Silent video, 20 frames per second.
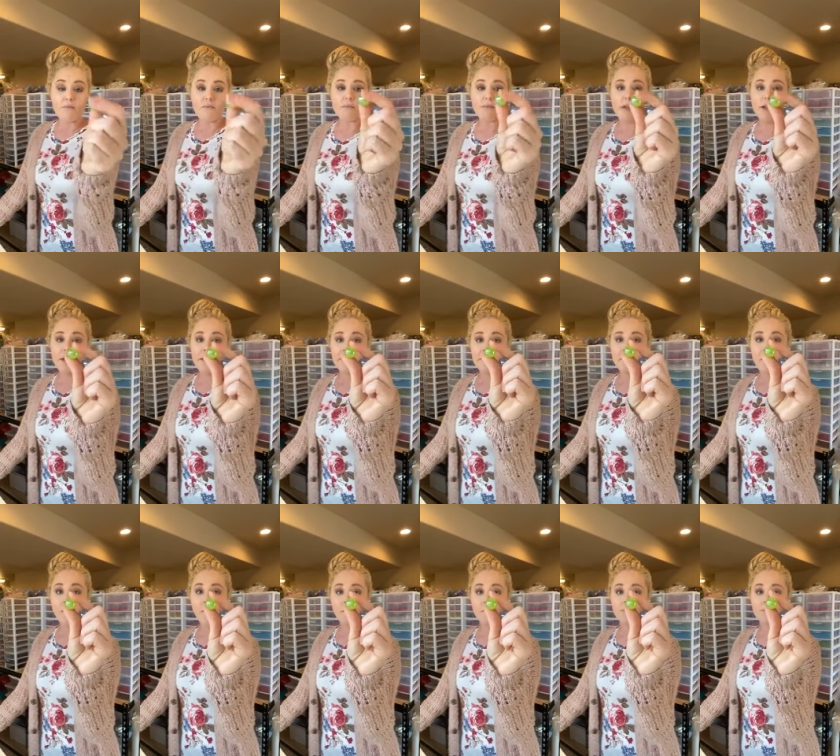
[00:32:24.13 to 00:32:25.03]
Um,
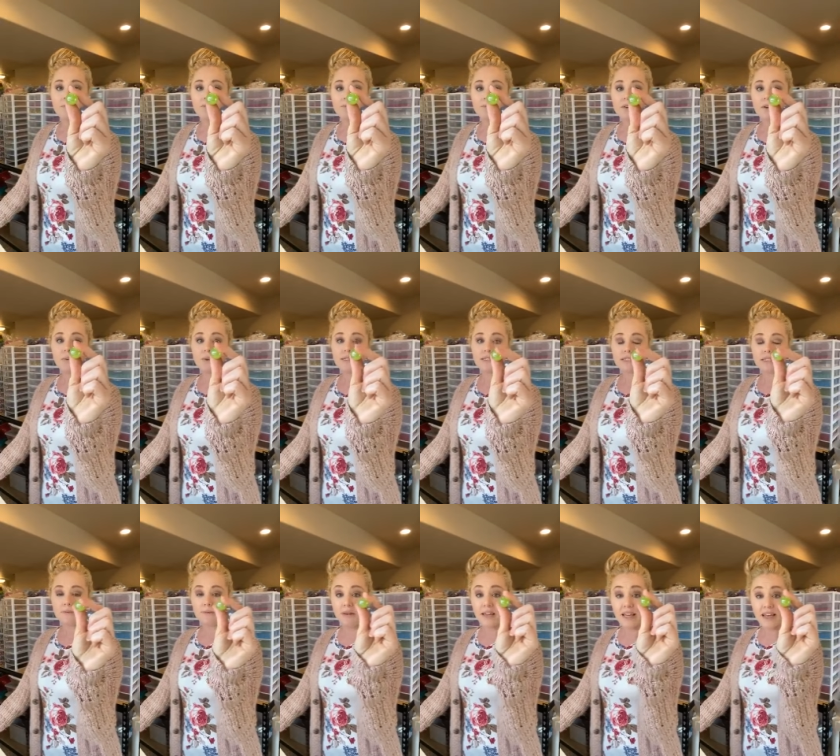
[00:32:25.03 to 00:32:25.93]
once it's
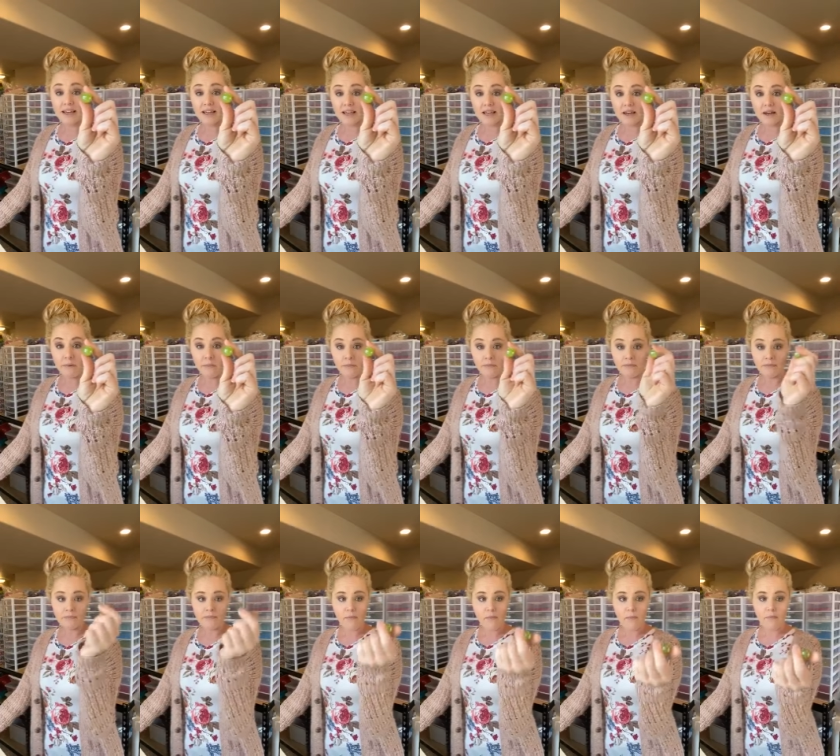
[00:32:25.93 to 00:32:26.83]
plated,
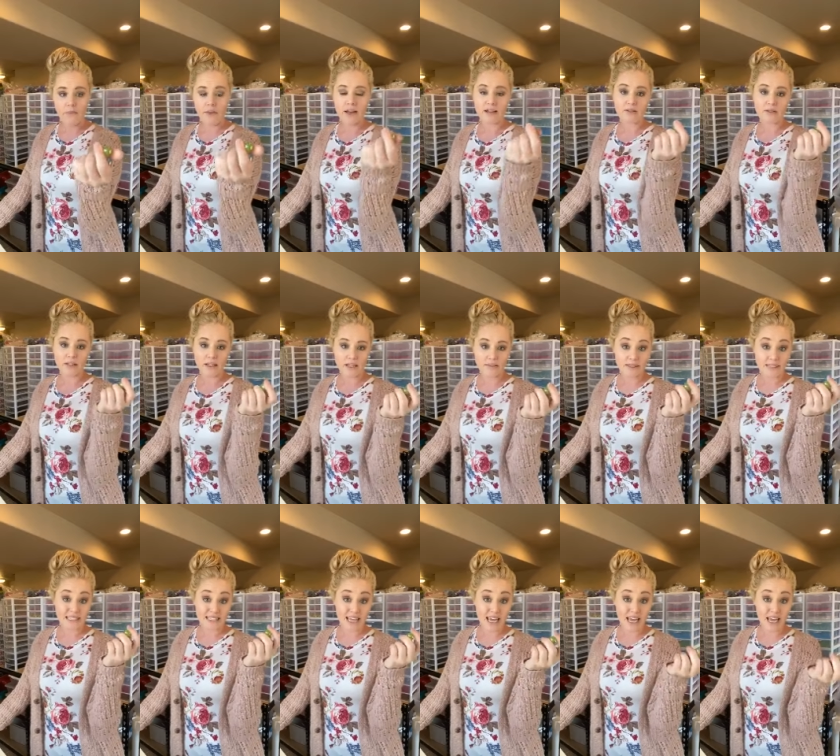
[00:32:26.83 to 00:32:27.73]
that's what gives
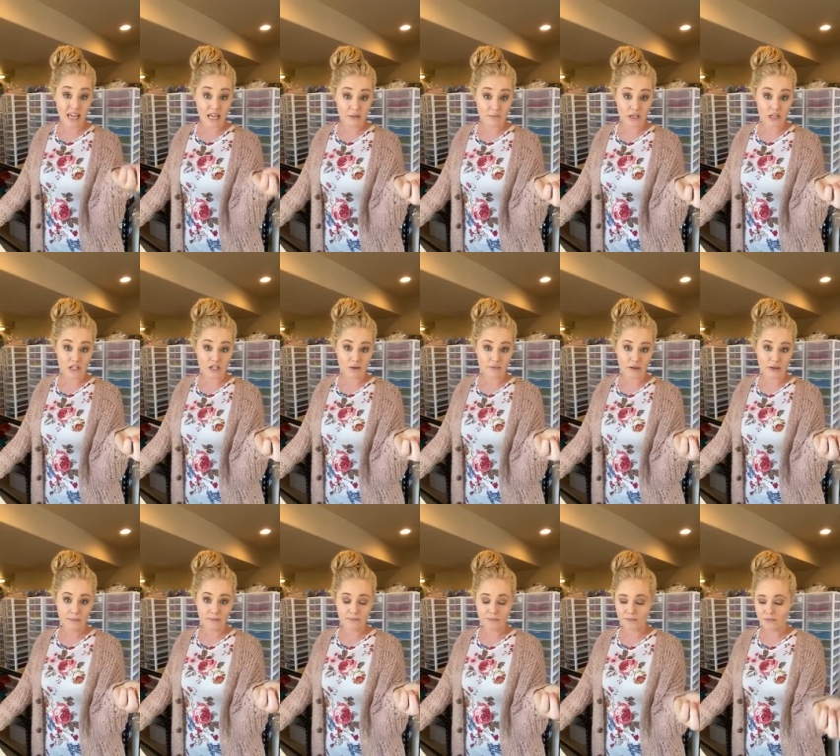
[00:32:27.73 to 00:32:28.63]
it that AB
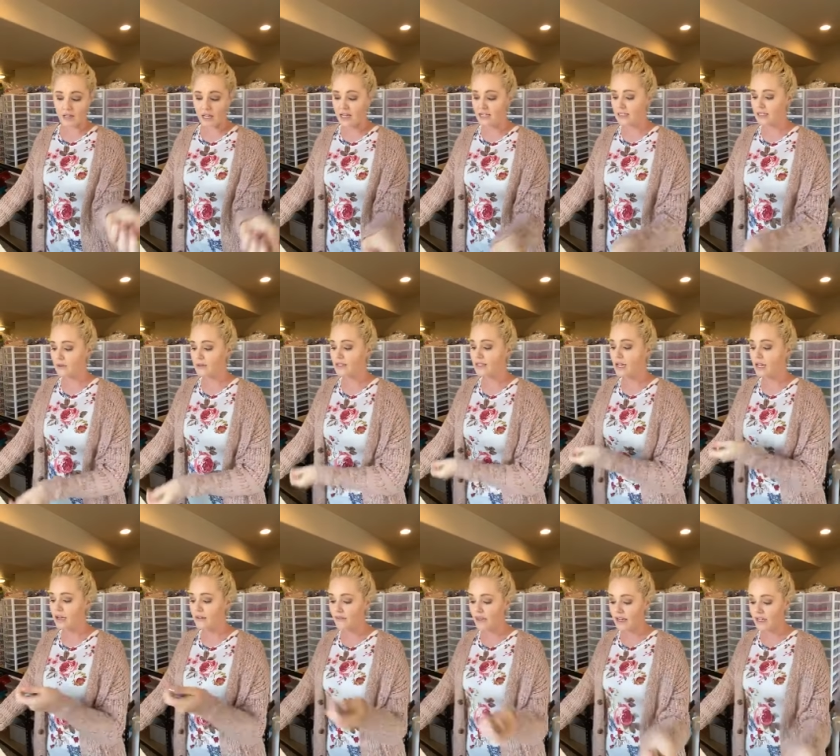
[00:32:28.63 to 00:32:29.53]
shimmer. And so it's
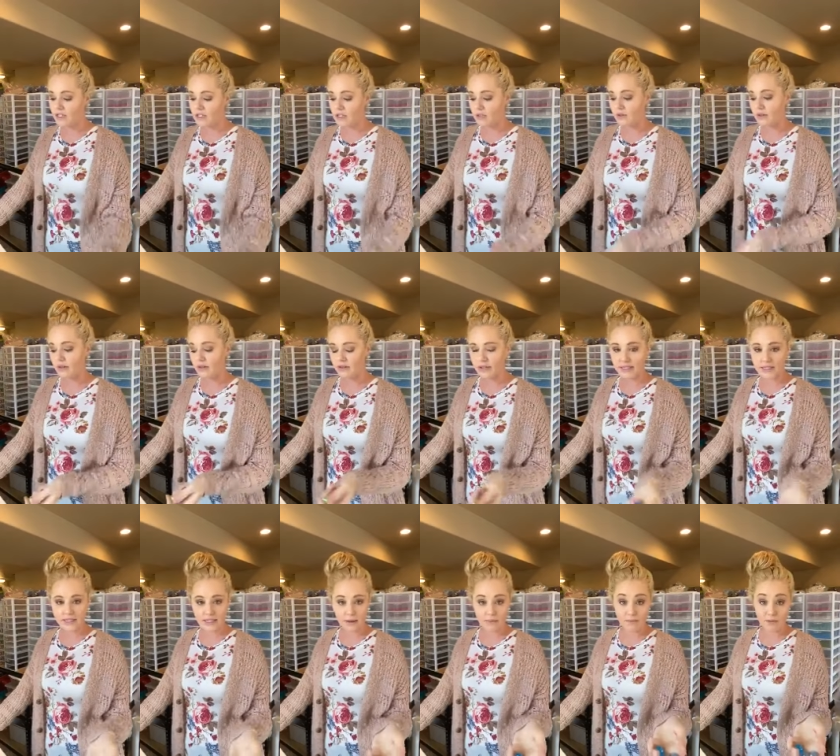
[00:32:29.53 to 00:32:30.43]
kind of like a two or three
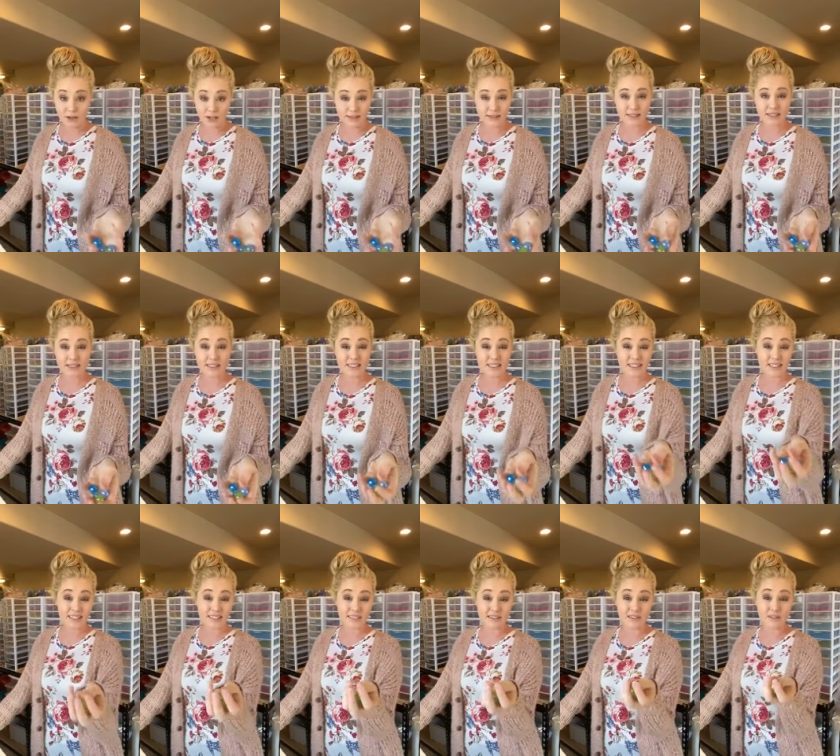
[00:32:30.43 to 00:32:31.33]
step process. It
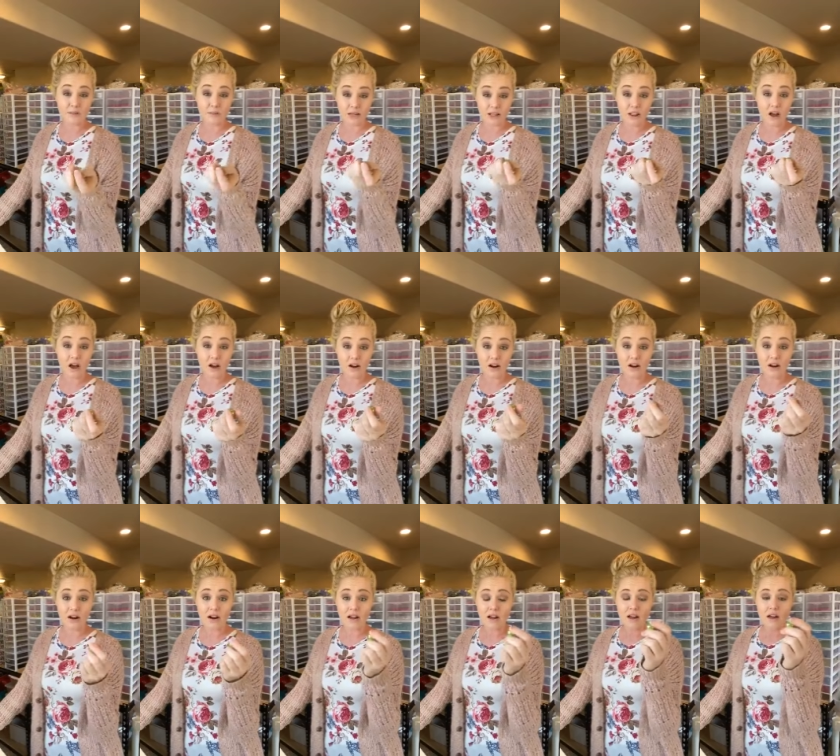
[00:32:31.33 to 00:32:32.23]
takes a little bit longer.
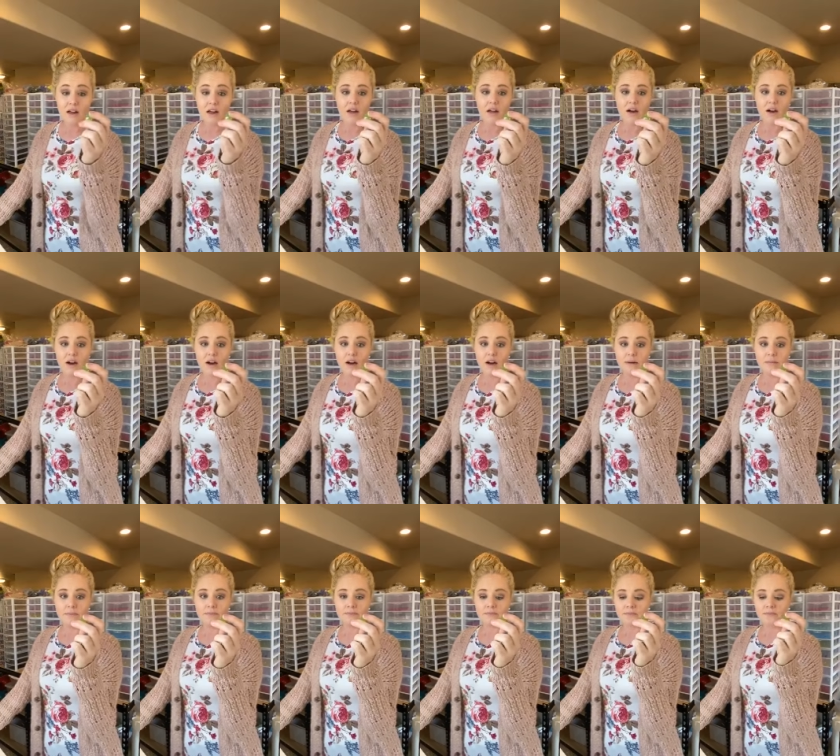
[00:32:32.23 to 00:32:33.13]

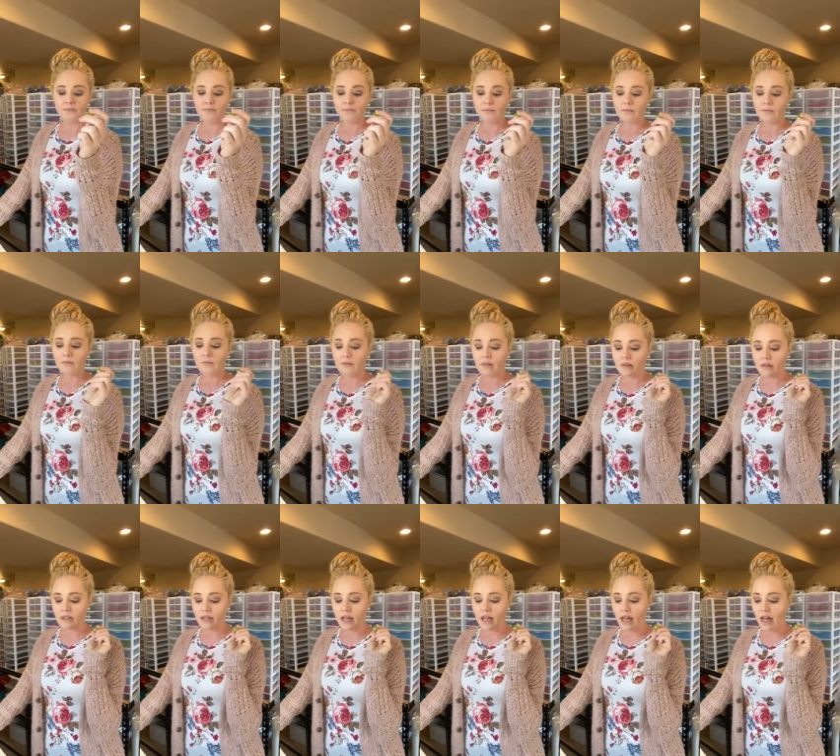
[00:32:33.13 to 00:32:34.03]
Um,
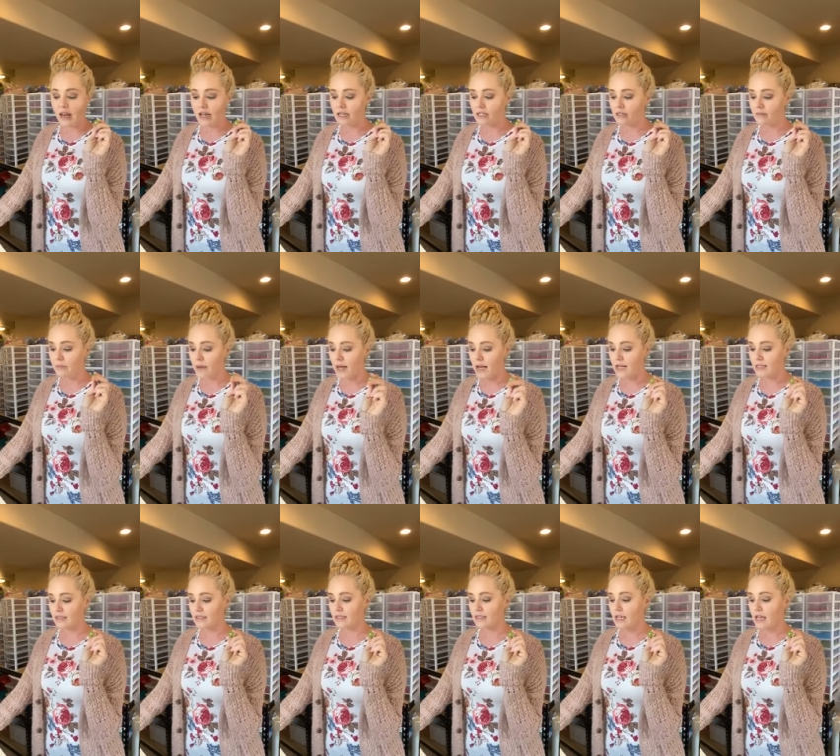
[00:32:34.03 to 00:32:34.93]
and it
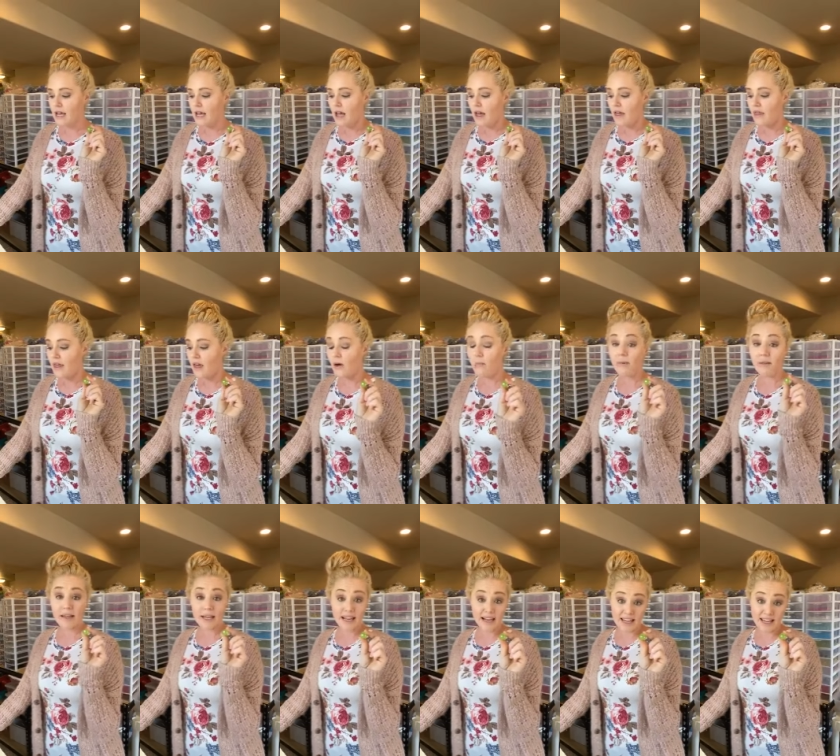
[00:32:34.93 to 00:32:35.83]
depends. They'll
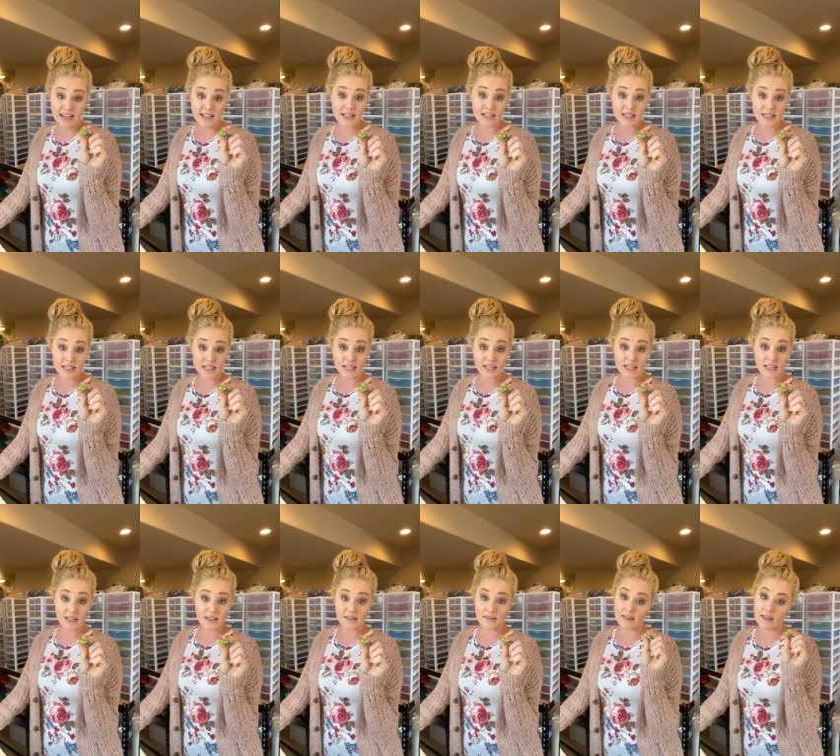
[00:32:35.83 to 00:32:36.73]
plate anything
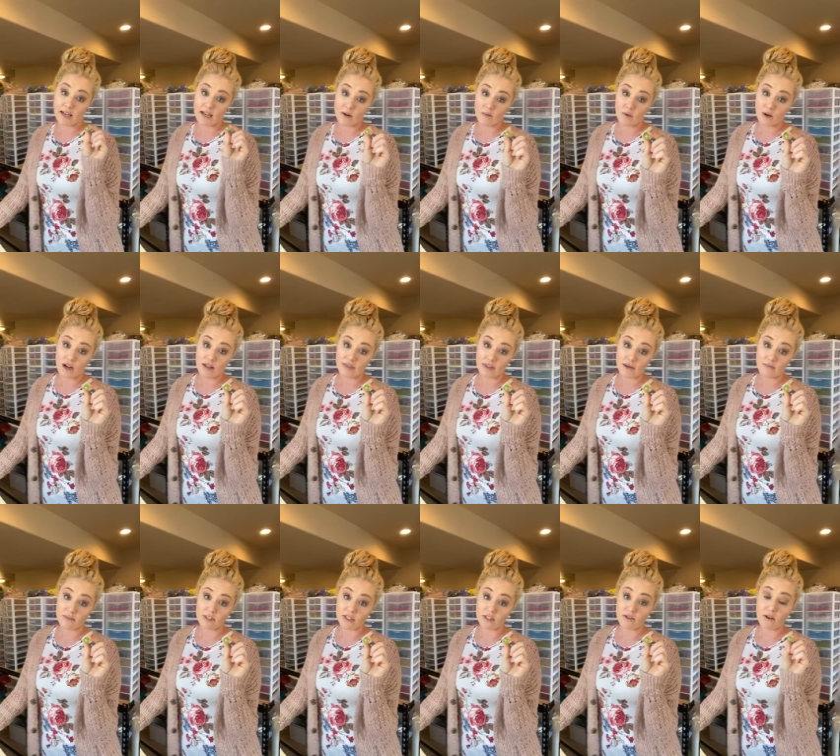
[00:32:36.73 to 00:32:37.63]
that I want
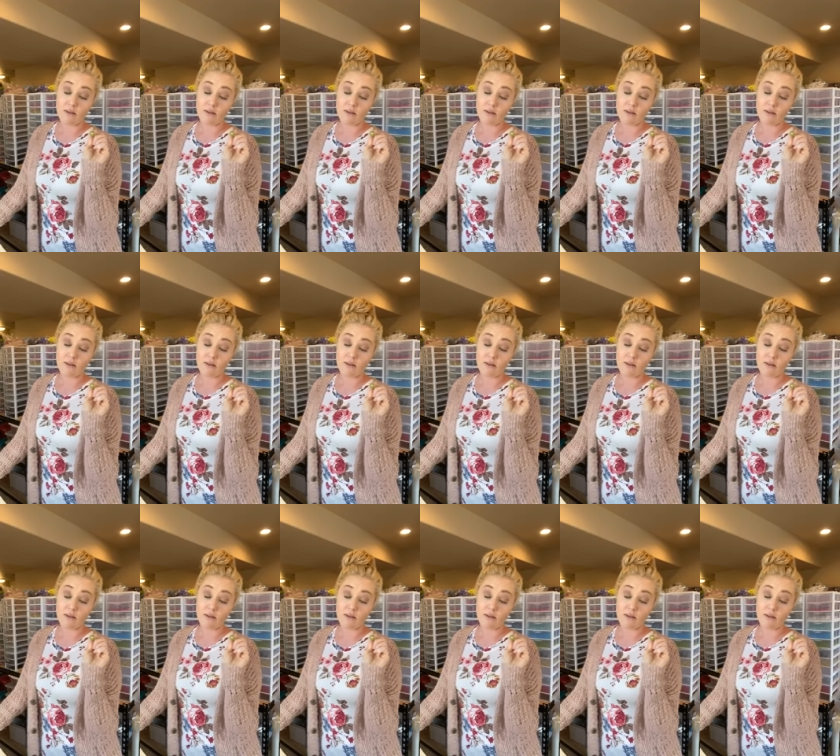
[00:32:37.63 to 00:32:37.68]
them to.